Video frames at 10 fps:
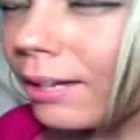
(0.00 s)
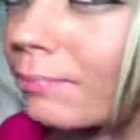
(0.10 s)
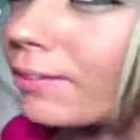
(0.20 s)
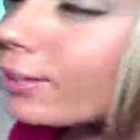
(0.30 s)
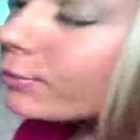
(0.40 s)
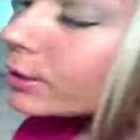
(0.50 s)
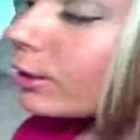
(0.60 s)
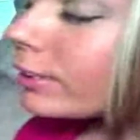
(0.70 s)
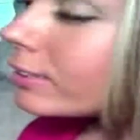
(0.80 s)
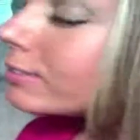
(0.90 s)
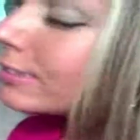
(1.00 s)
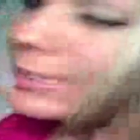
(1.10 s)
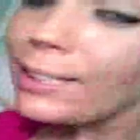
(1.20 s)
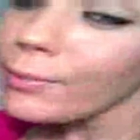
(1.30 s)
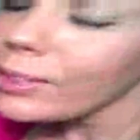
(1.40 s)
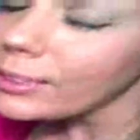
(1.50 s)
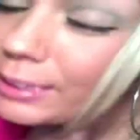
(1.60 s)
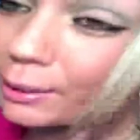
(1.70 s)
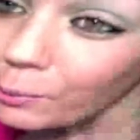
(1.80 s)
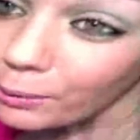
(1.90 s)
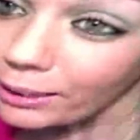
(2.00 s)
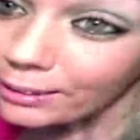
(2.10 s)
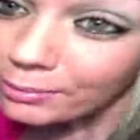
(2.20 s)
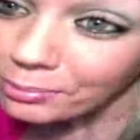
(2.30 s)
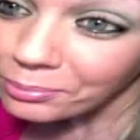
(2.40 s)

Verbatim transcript: And my favorite drink, definitely sangria.